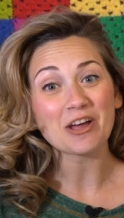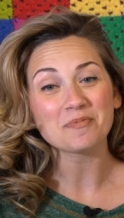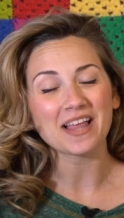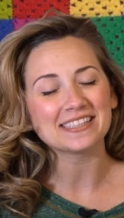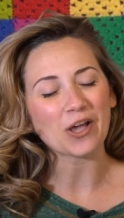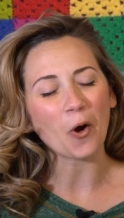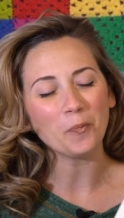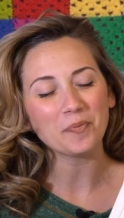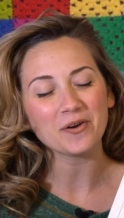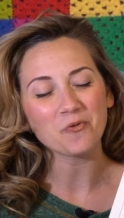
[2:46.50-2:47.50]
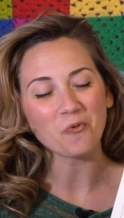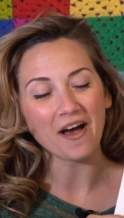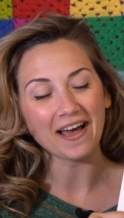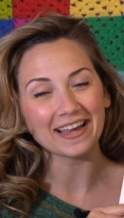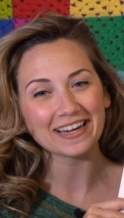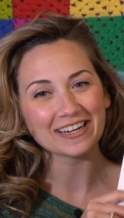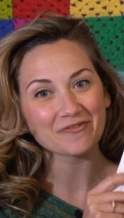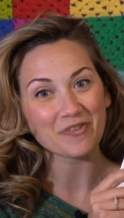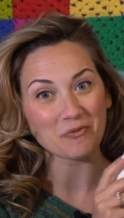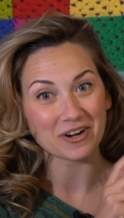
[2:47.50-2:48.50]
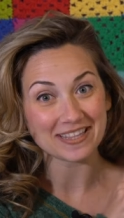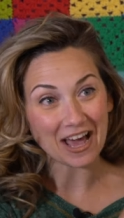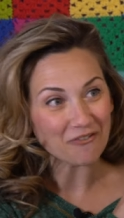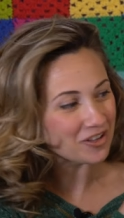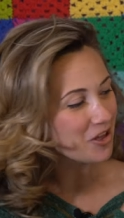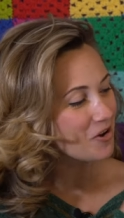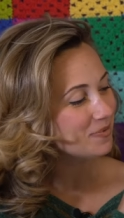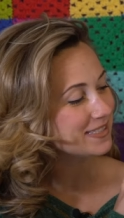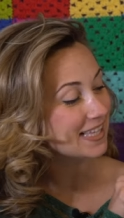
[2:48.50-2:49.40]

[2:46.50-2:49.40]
up, let's open one from one of the envelopes.